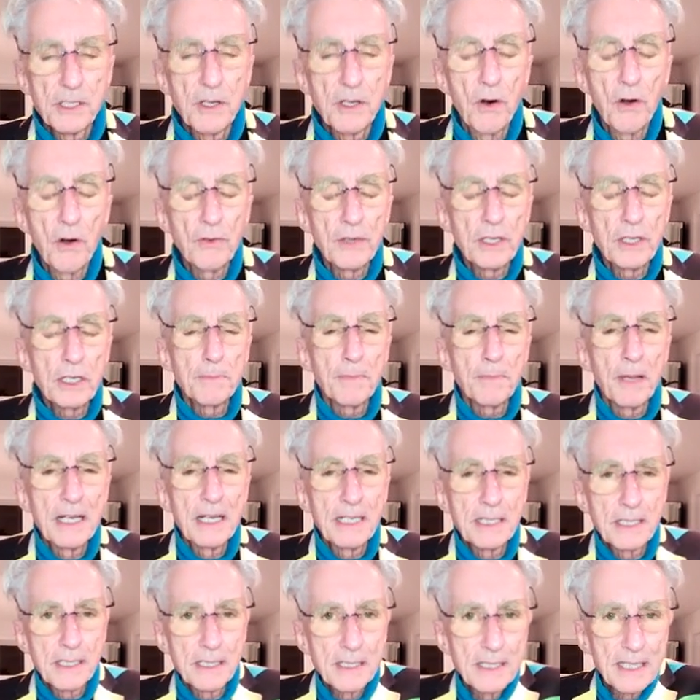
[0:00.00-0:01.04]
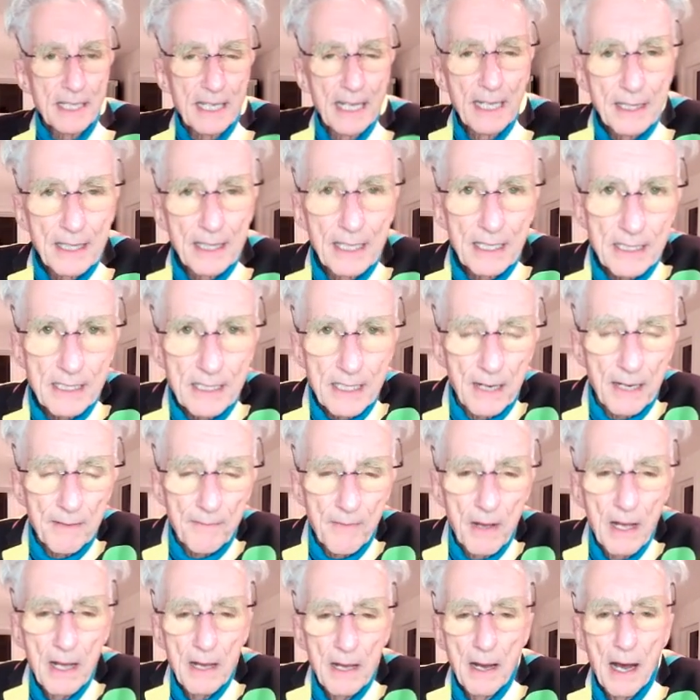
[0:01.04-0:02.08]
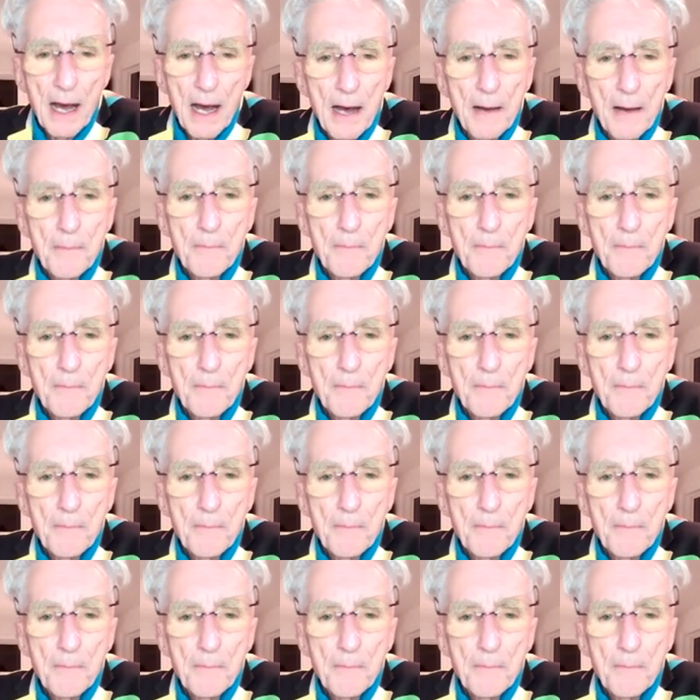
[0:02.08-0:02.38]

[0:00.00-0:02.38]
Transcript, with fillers: all these places to get things done uh,